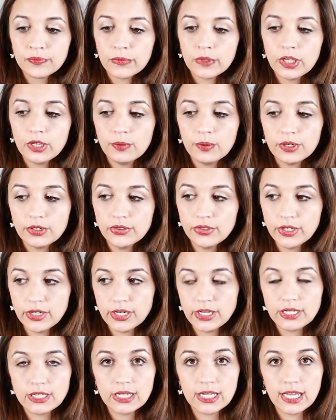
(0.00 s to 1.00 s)
you are
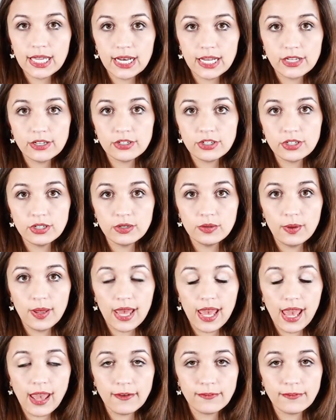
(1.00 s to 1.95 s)
starting to get into a